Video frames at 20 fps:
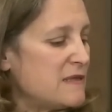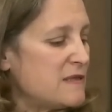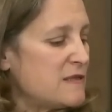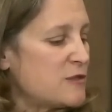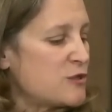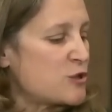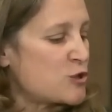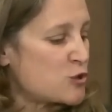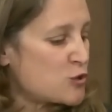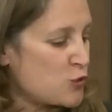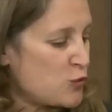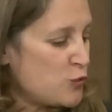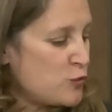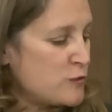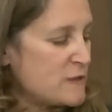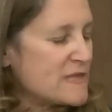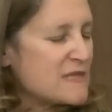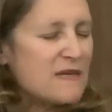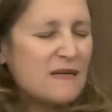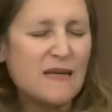
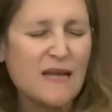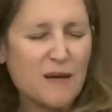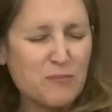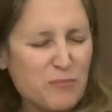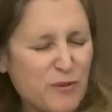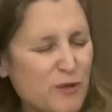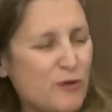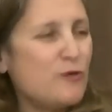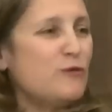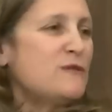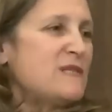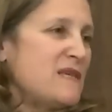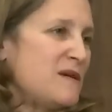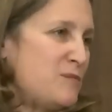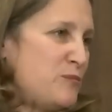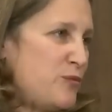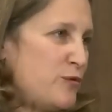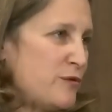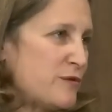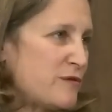chose la plus
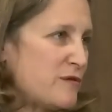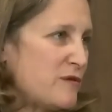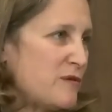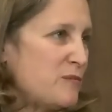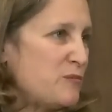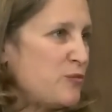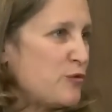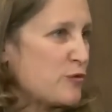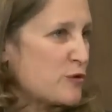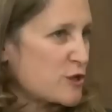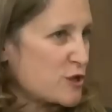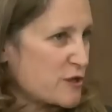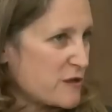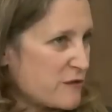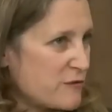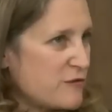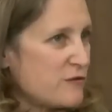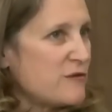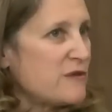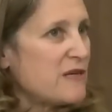importante pour
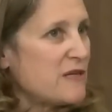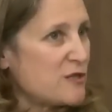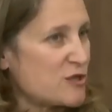chacun et